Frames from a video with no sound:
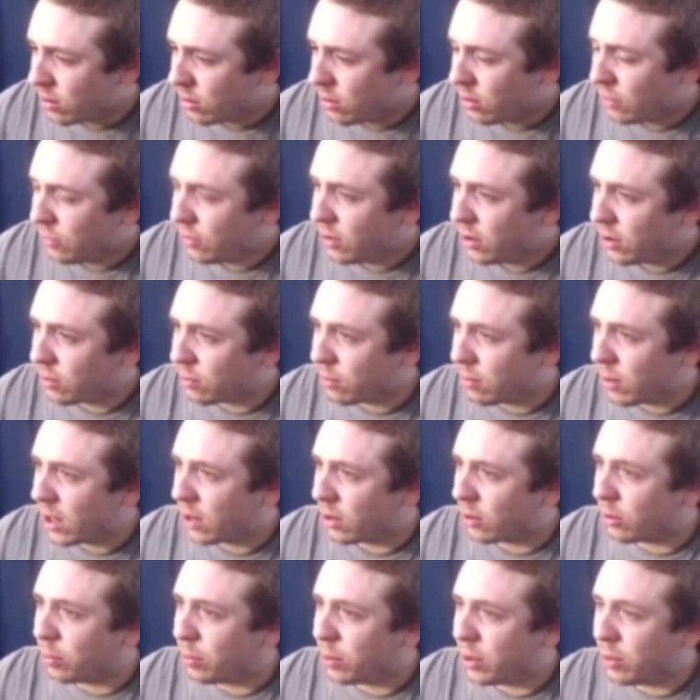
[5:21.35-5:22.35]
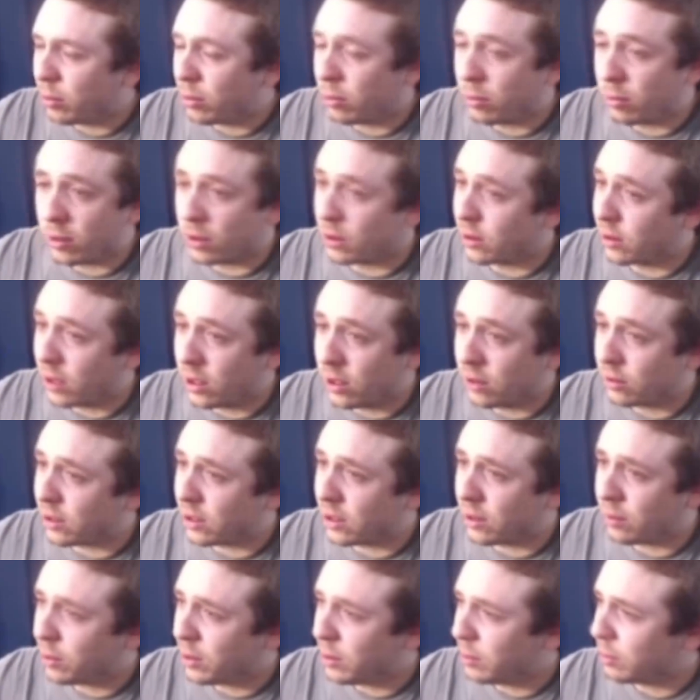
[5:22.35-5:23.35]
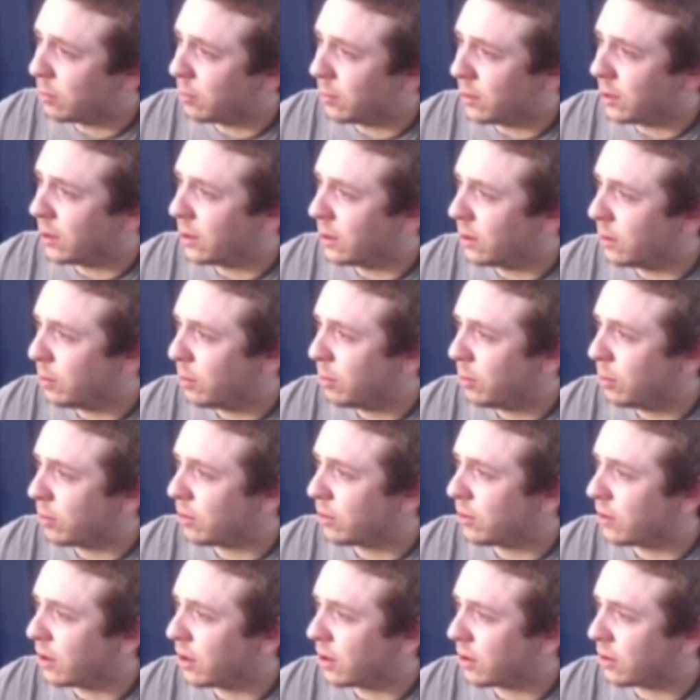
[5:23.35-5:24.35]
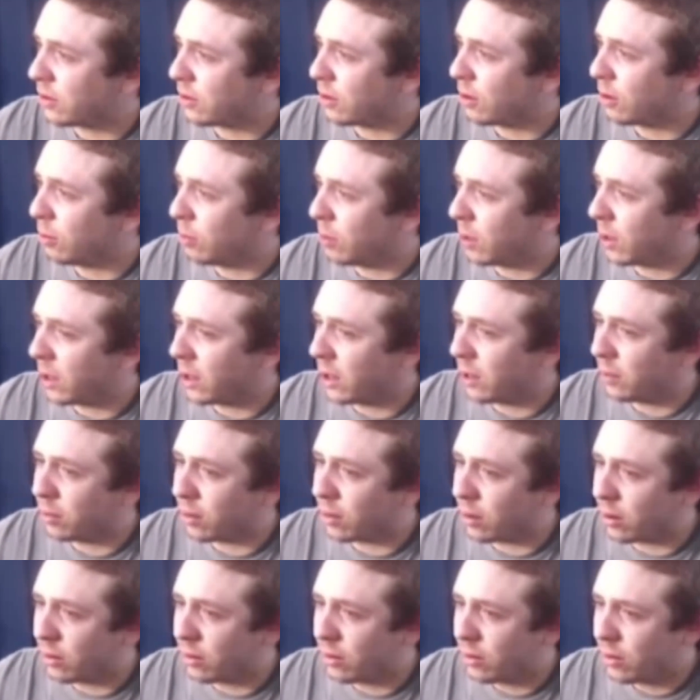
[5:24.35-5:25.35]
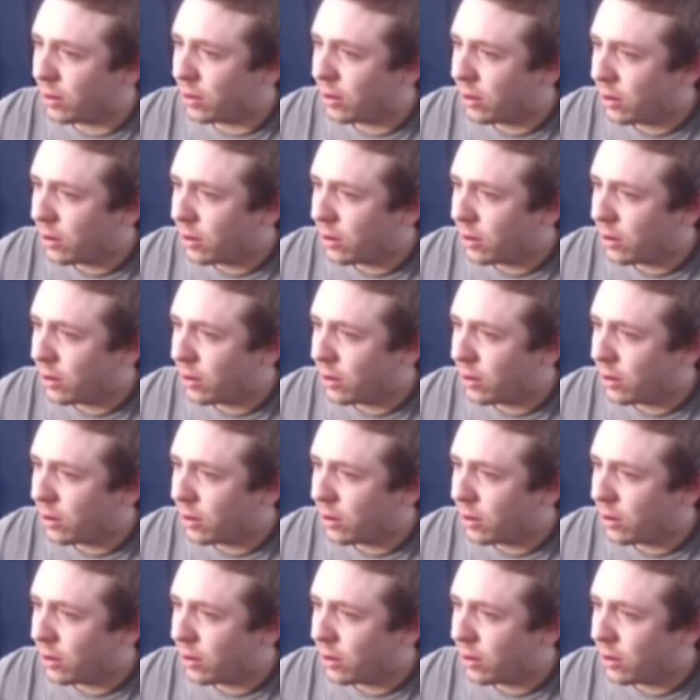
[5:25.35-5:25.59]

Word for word: What the fuck's the matter with people, bro? I don't get people, man. People suck so bad, bro.